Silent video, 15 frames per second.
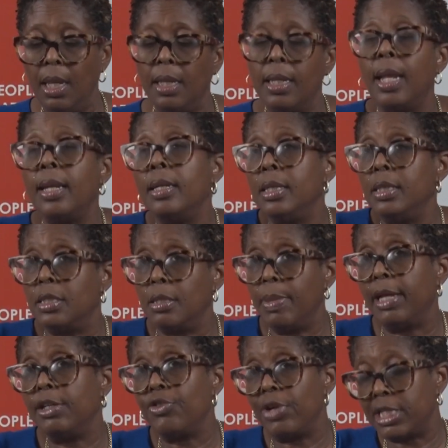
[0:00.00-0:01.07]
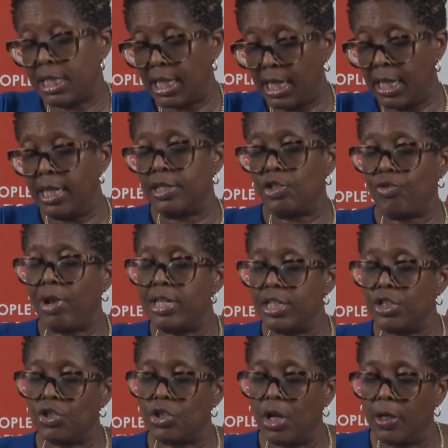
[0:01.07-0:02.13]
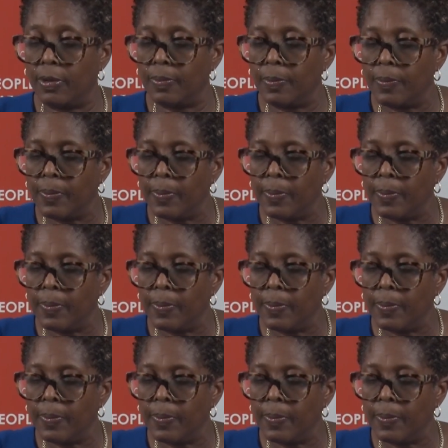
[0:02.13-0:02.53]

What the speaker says: that need to be addressed in this transition.